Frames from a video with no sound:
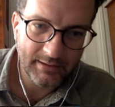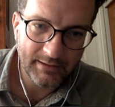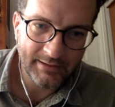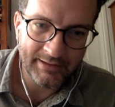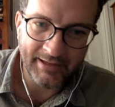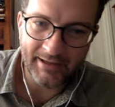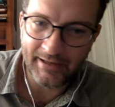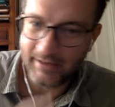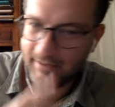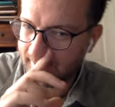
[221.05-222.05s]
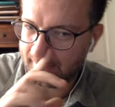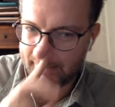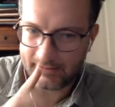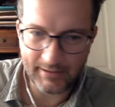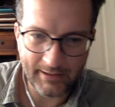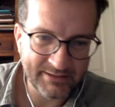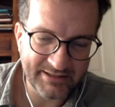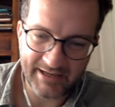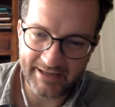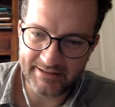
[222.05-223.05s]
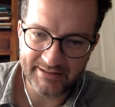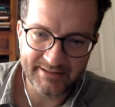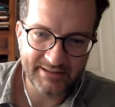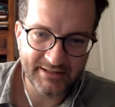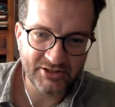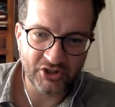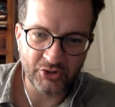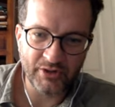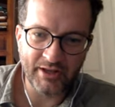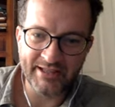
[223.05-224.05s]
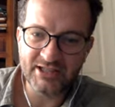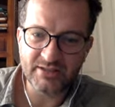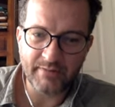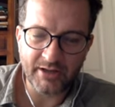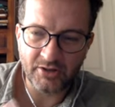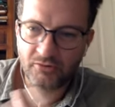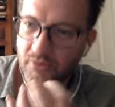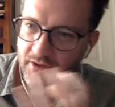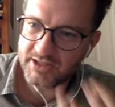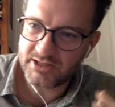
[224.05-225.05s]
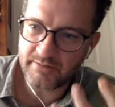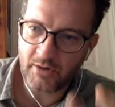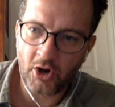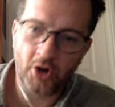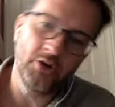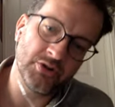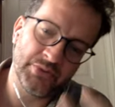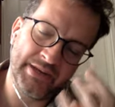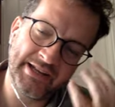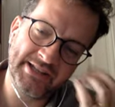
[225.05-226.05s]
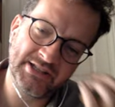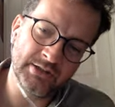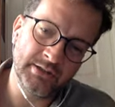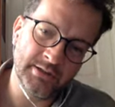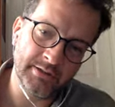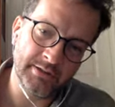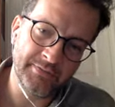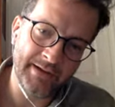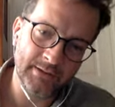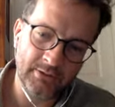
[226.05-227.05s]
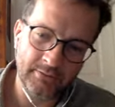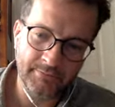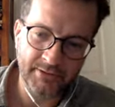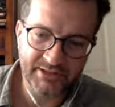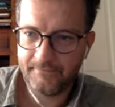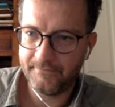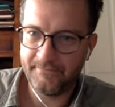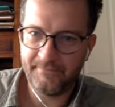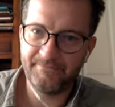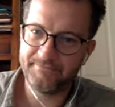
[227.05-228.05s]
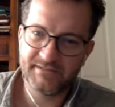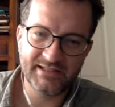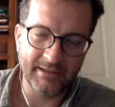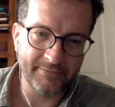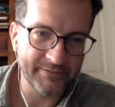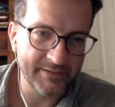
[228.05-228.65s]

Yeah, I just hate this. So yeah, these are my hurdles when I get started on the Final Cut stuff.